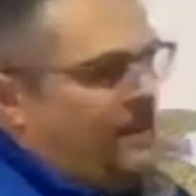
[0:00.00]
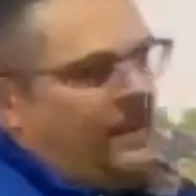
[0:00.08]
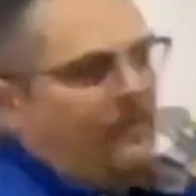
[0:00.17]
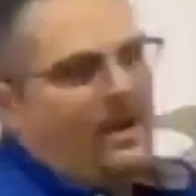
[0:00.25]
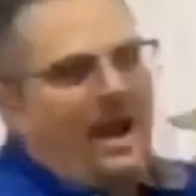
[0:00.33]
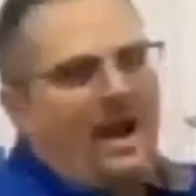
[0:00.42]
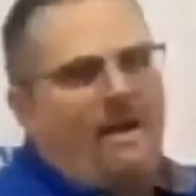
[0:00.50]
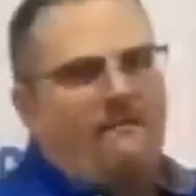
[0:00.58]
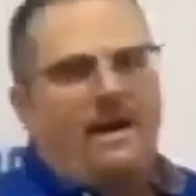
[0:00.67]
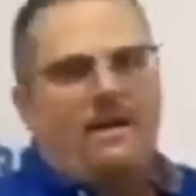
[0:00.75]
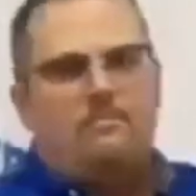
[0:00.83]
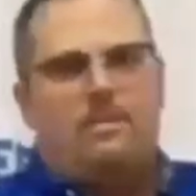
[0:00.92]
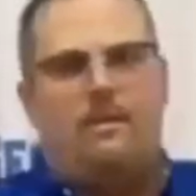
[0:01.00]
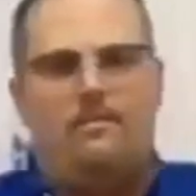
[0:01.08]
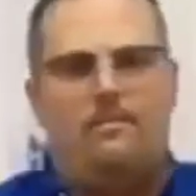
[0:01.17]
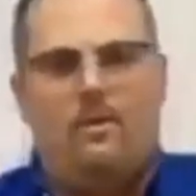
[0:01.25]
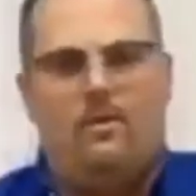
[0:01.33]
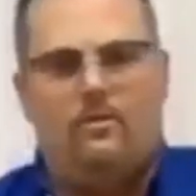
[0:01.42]
then we have a bubble
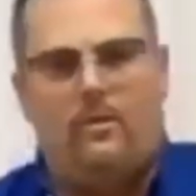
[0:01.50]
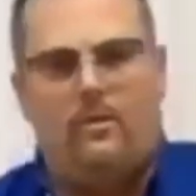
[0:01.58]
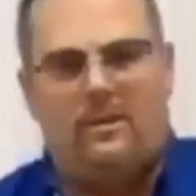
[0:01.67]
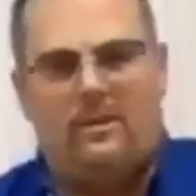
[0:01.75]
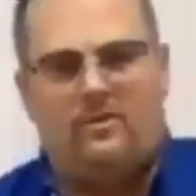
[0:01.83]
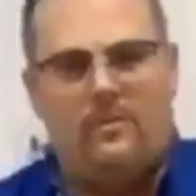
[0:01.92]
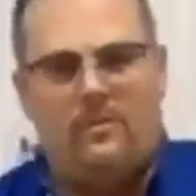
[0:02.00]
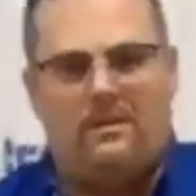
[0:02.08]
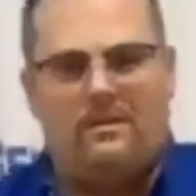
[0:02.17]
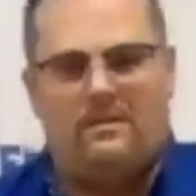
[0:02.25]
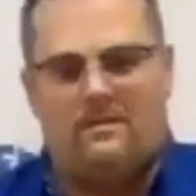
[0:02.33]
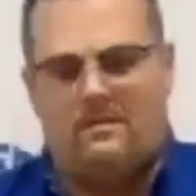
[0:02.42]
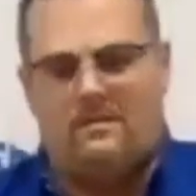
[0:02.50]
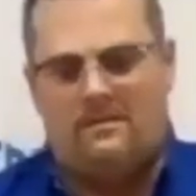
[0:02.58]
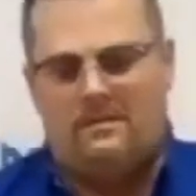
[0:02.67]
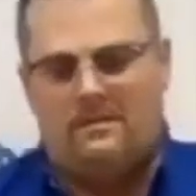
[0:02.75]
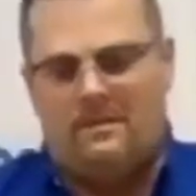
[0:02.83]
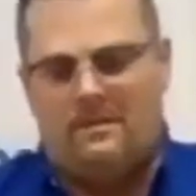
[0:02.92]
bowl arrangement
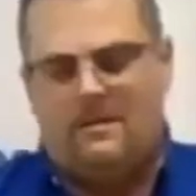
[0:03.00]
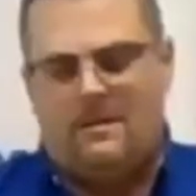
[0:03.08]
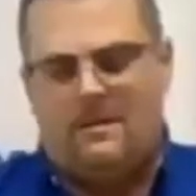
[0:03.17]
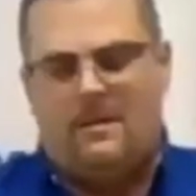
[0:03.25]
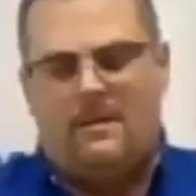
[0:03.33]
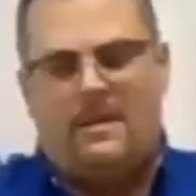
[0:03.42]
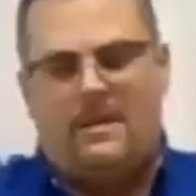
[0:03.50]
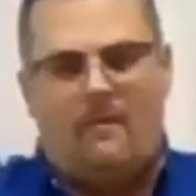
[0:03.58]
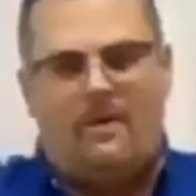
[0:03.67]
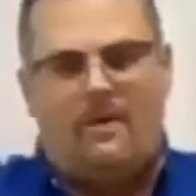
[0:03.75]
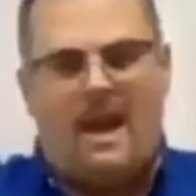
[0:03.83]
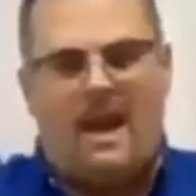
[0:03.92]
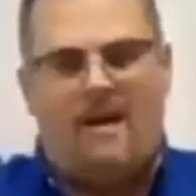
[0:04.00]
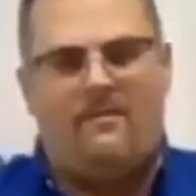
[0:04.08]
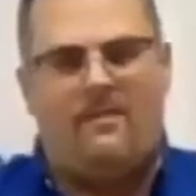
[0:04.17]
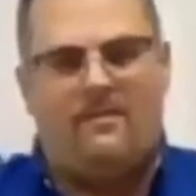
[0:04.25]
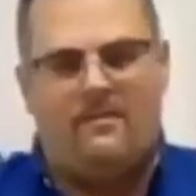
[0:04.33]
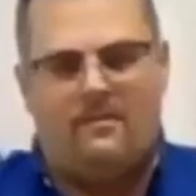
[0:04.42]
that we have
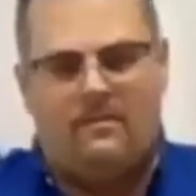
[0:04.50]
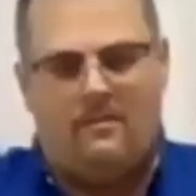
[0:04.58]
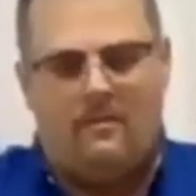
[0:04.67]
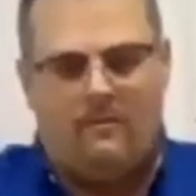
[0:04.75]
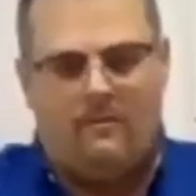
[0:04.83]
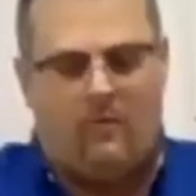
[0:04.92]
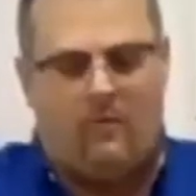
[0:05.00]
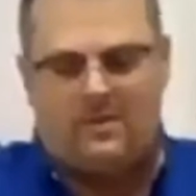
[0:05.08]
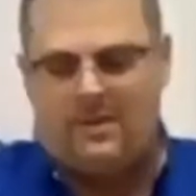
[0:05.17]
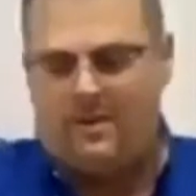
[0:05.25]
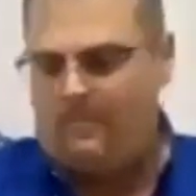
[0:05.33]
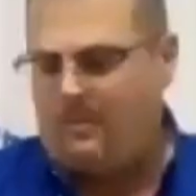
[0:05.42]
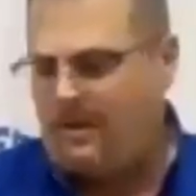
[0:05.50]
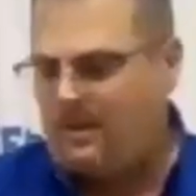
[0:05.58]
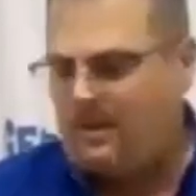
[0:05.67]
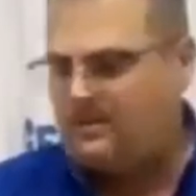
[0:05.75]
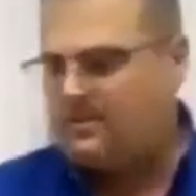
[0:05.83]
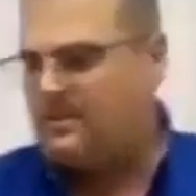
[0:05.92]
for
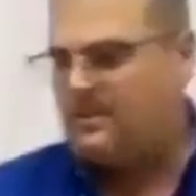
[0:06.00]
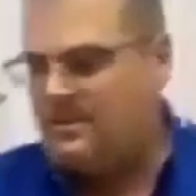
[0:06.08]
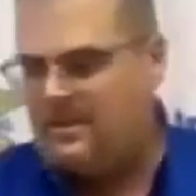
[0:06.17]
centerpiece.